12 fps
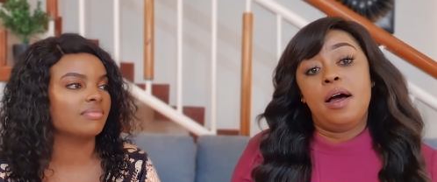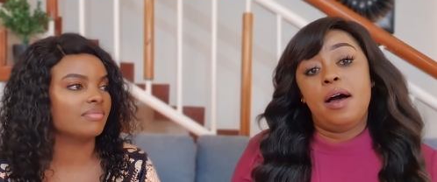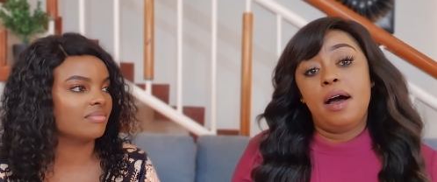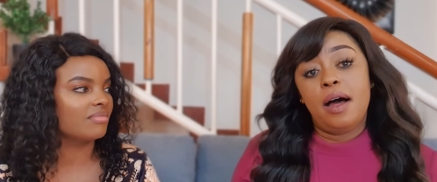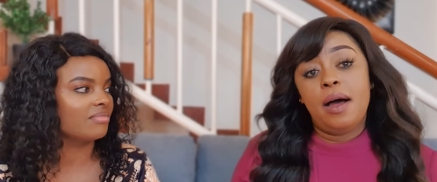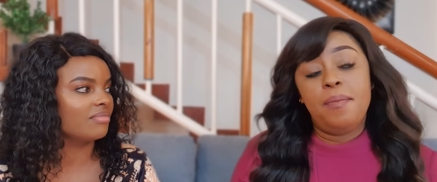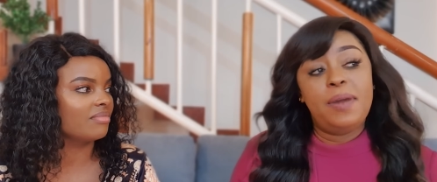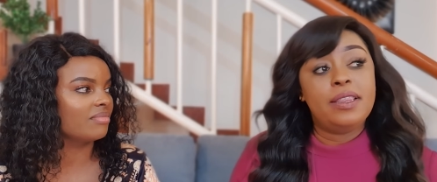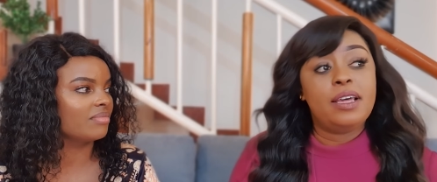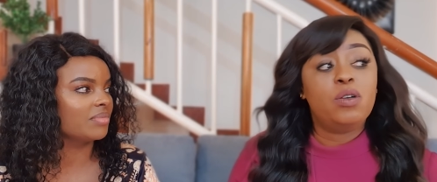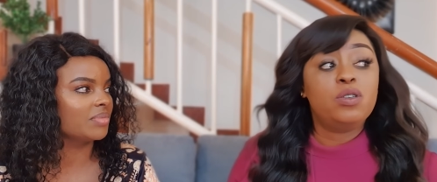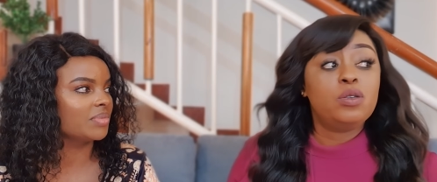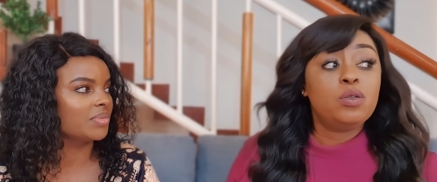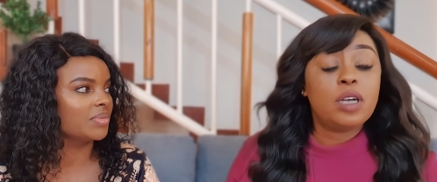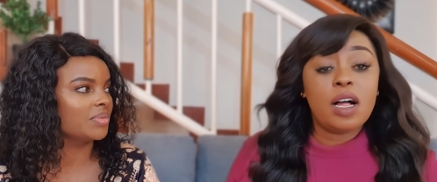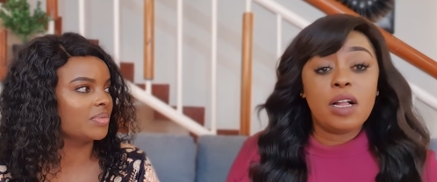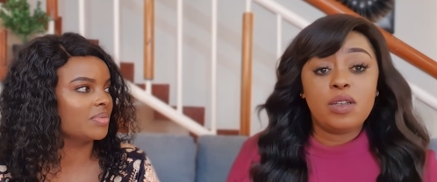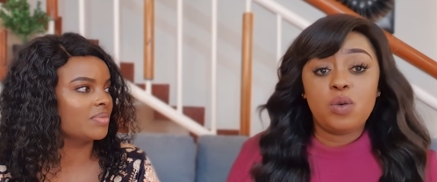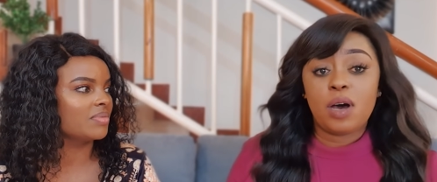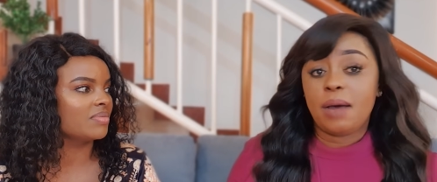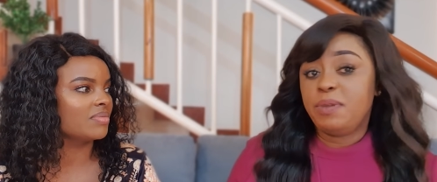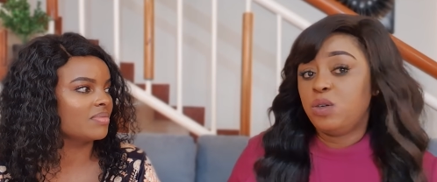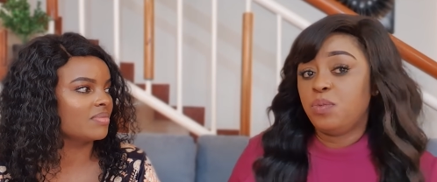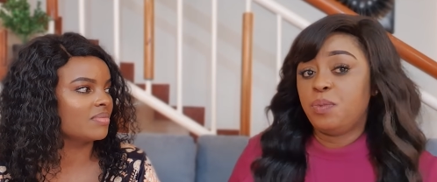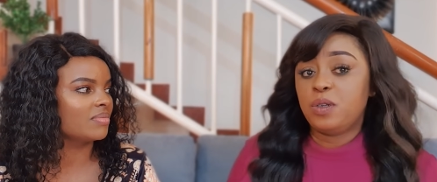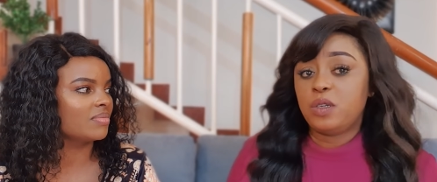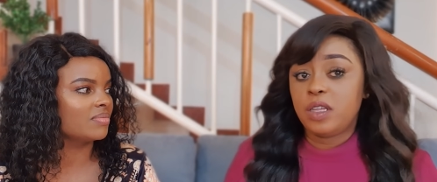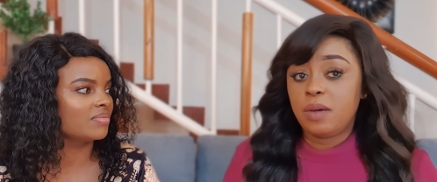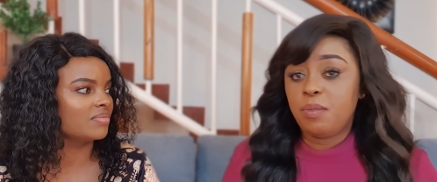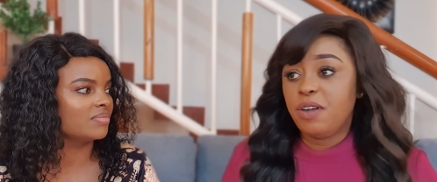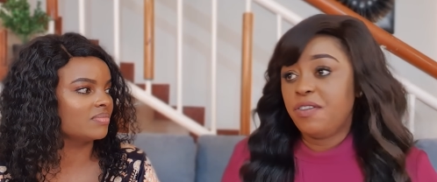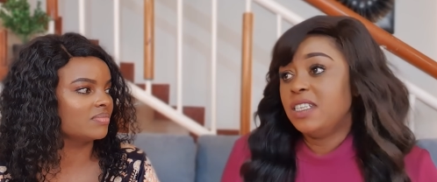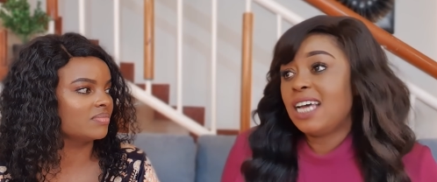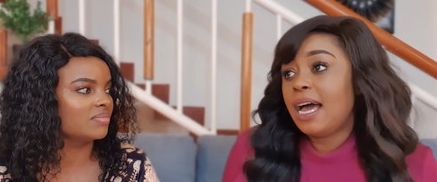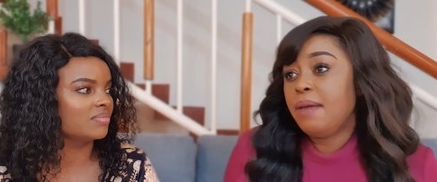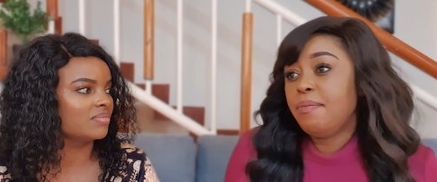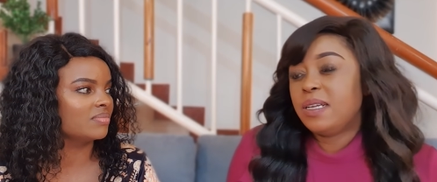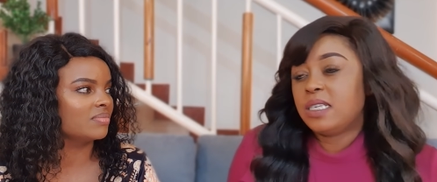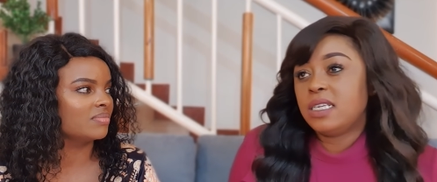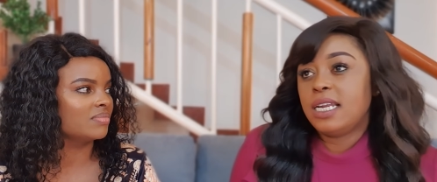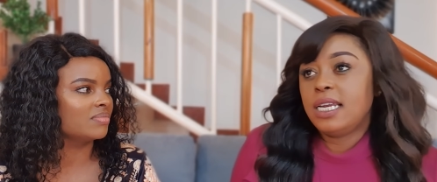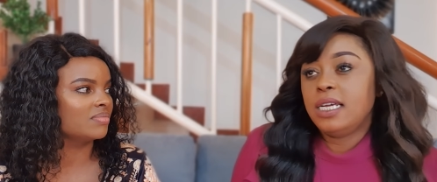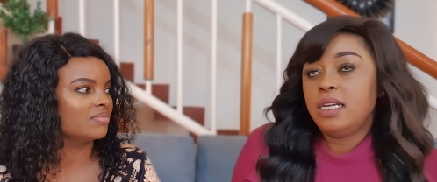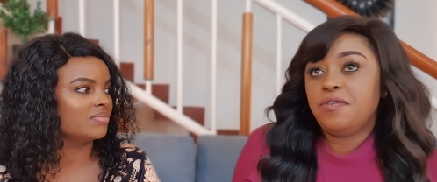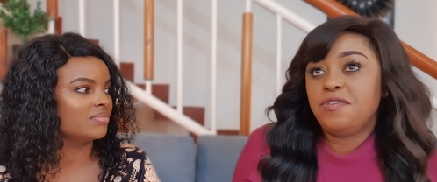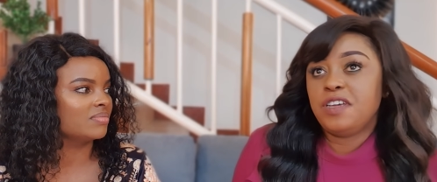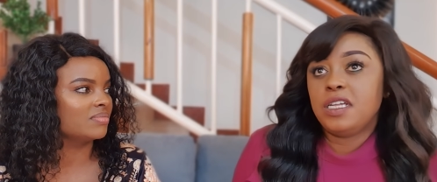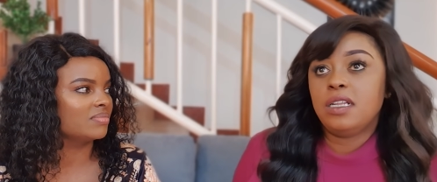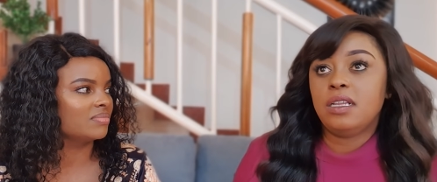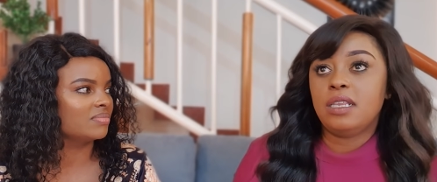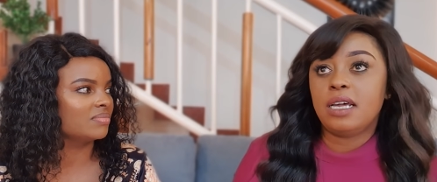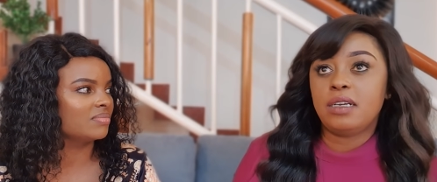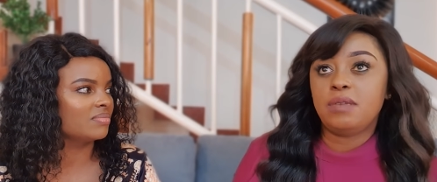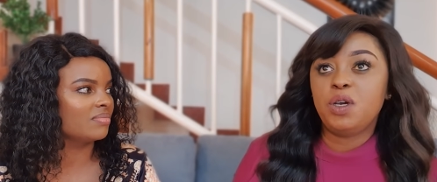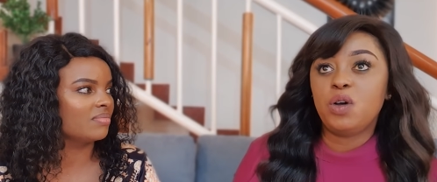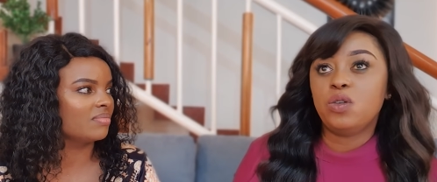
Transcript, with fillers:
Speaker 1: Um, and there are also girls who are happy to post their boyfriends. I personally feel that because